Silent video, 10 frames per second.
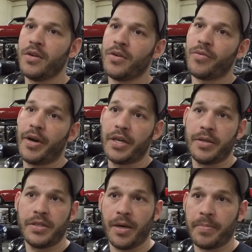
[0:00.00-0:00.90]
ready
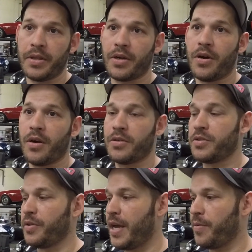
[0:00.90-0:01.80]
to dump in the car.
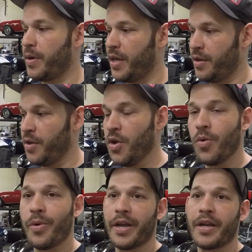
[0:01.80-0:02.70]
So that way,
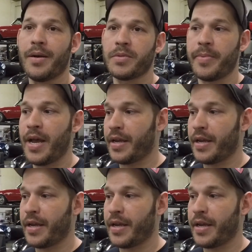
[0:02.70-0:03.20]
when it comes back,